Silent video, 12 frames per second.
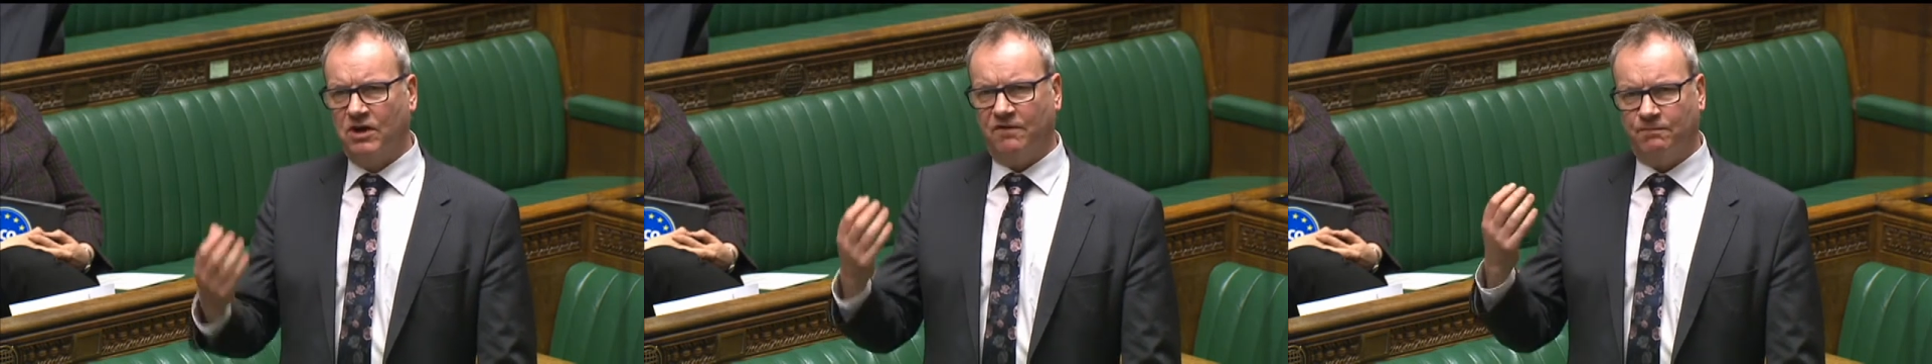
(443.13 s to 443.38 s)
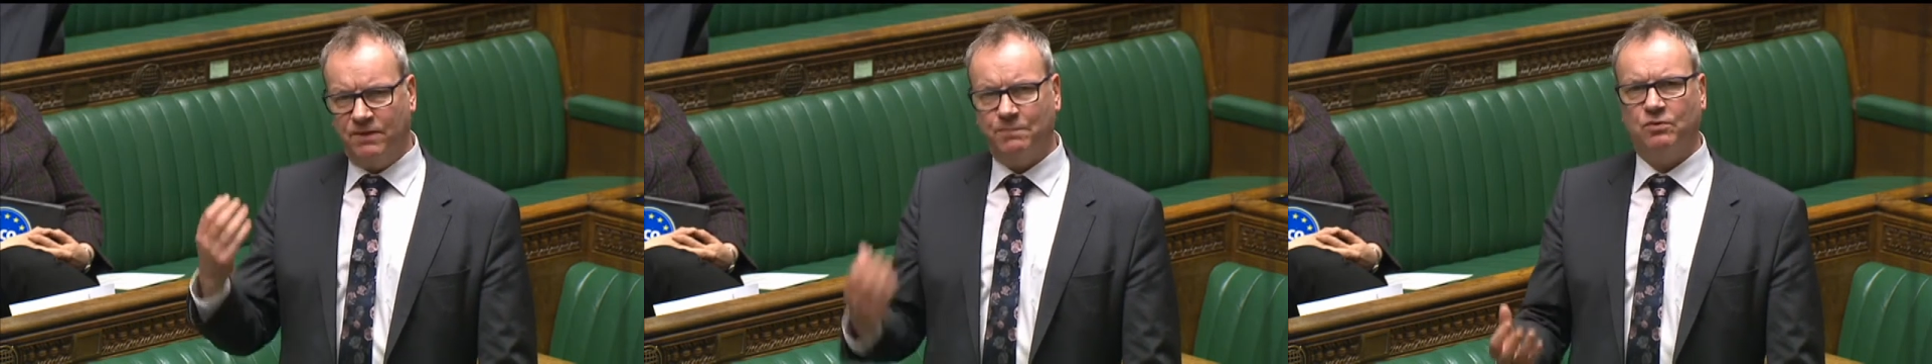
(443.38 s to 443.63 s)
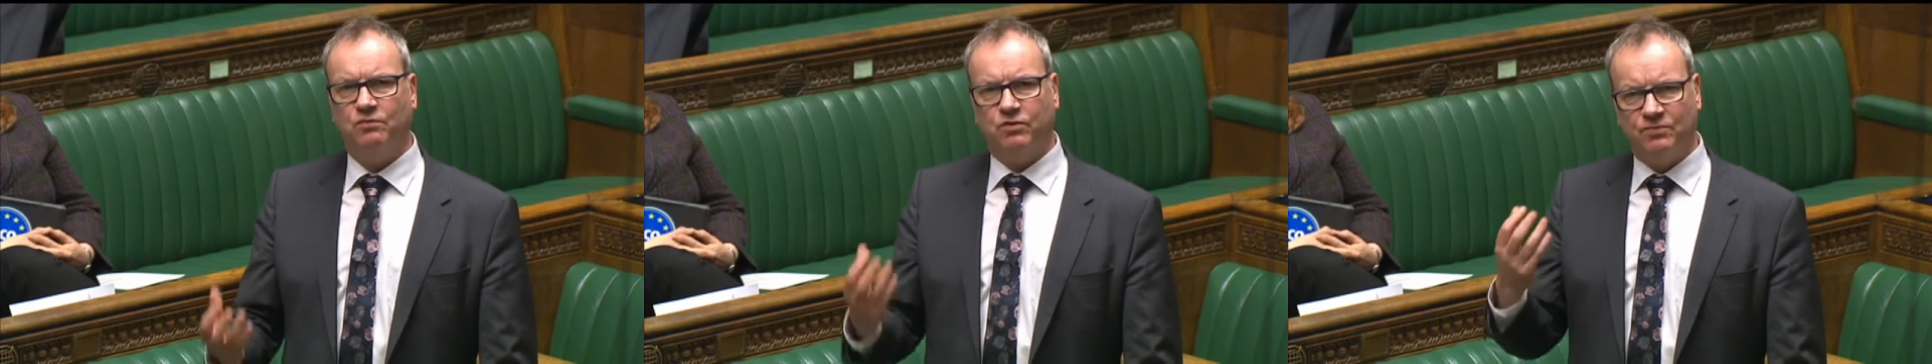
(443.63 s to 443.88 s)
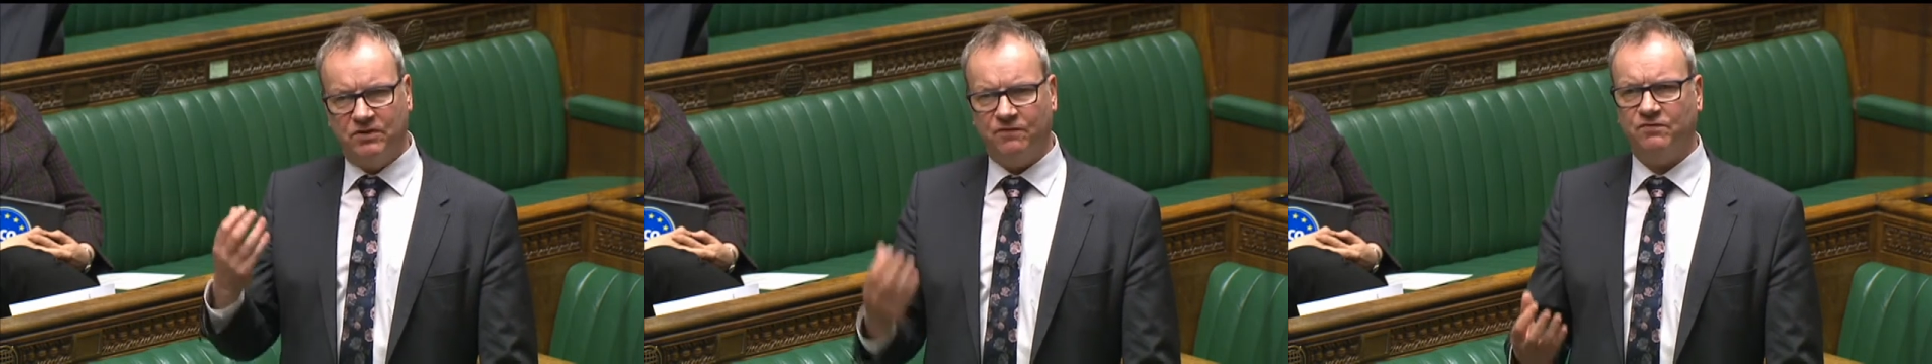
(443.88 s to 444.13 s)
of people
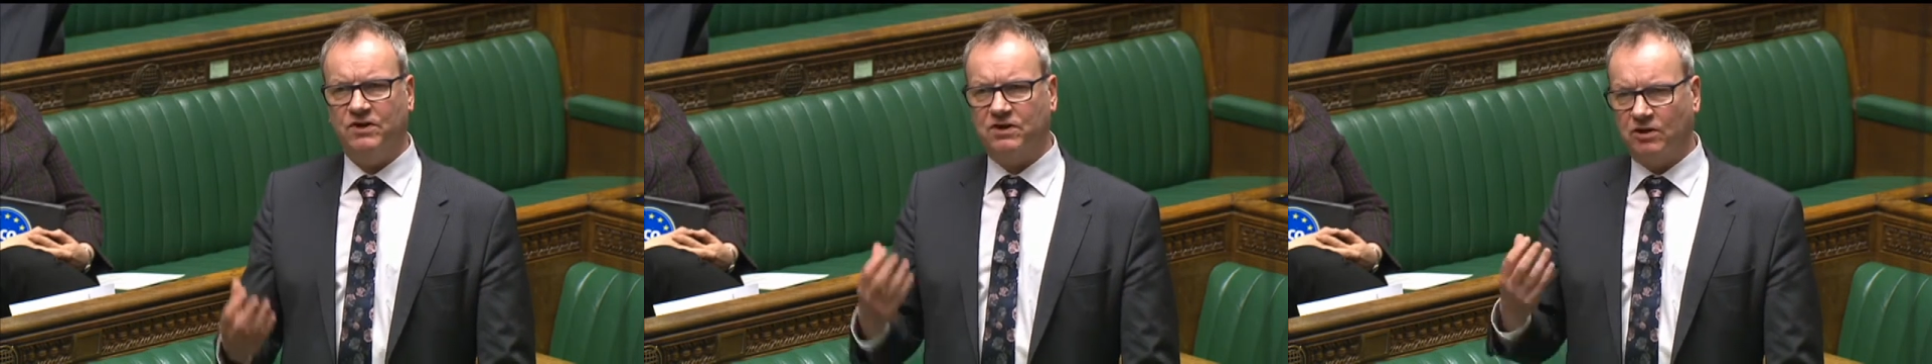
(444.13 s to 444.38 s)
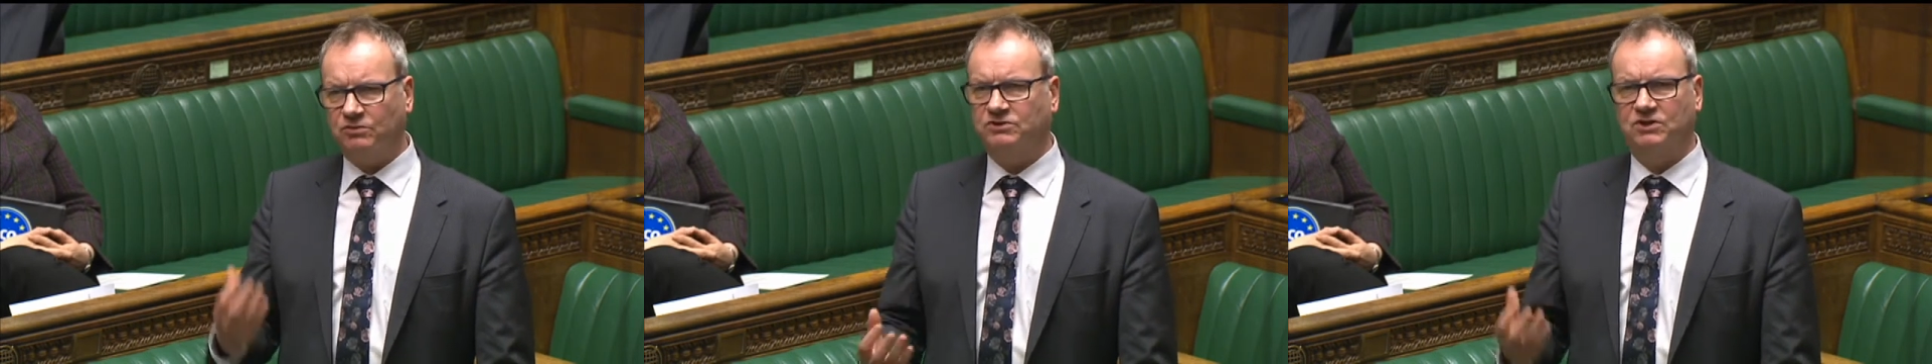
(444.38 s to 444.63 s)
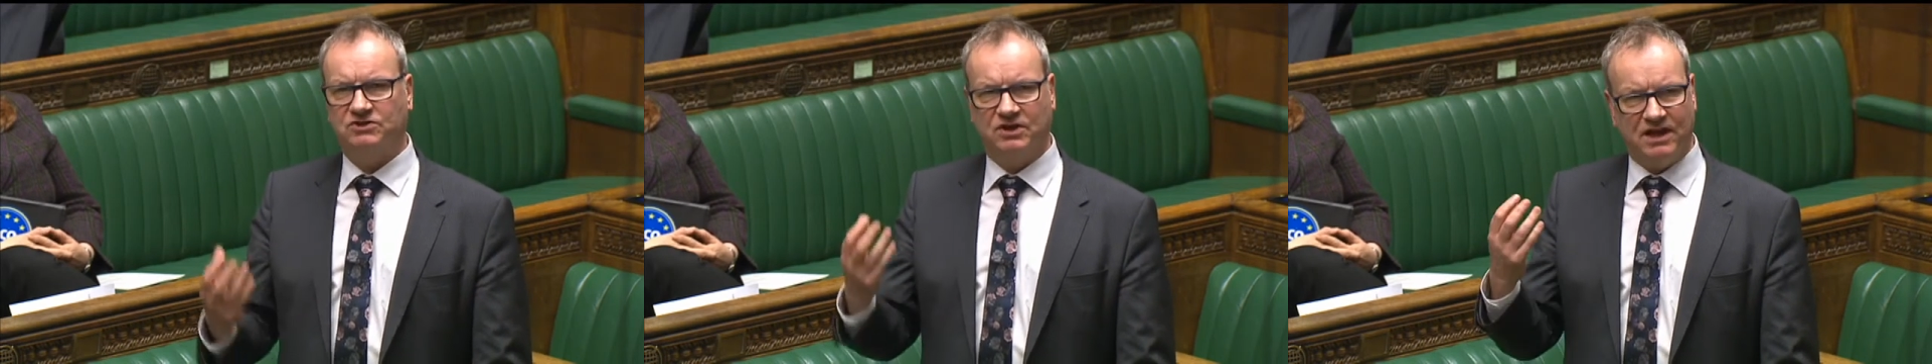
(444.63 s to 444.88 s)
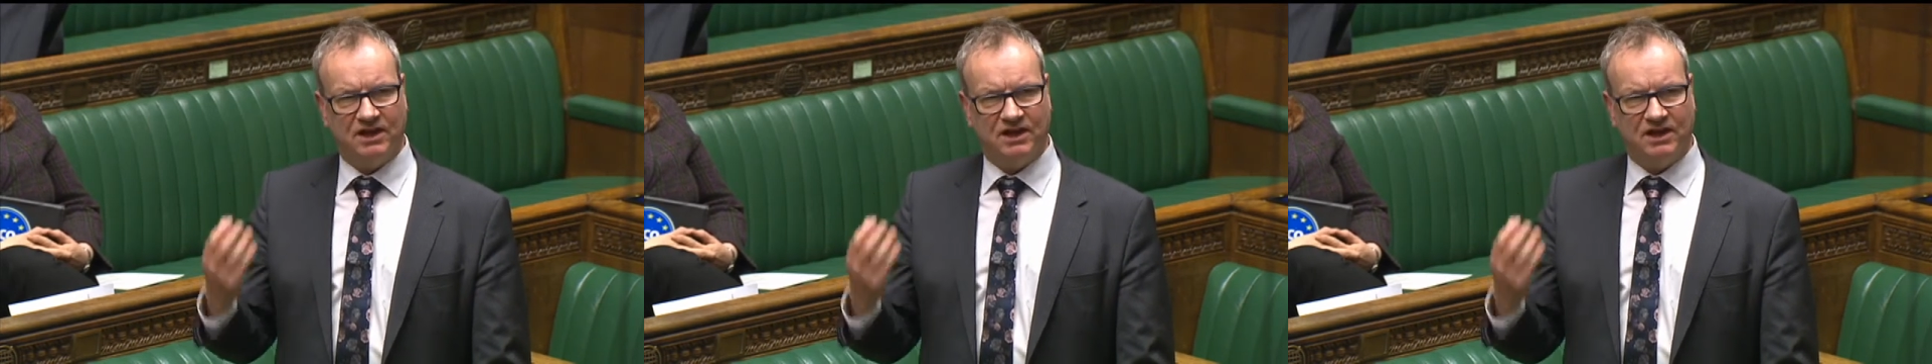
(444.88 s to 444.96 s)
from different cultures and